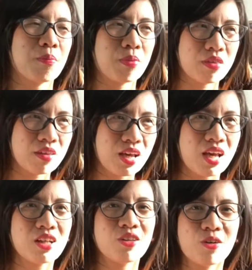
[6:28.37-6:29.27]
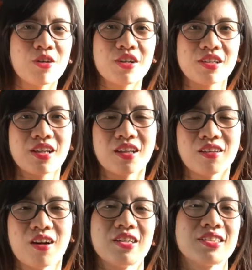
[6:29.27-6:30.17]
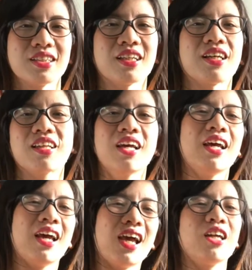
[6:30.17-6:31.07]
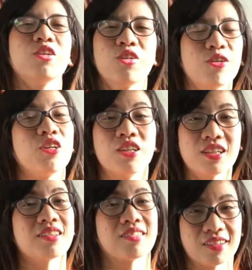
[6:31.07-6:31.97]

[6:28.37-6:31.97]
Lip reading: but then you just get lost in it, and you just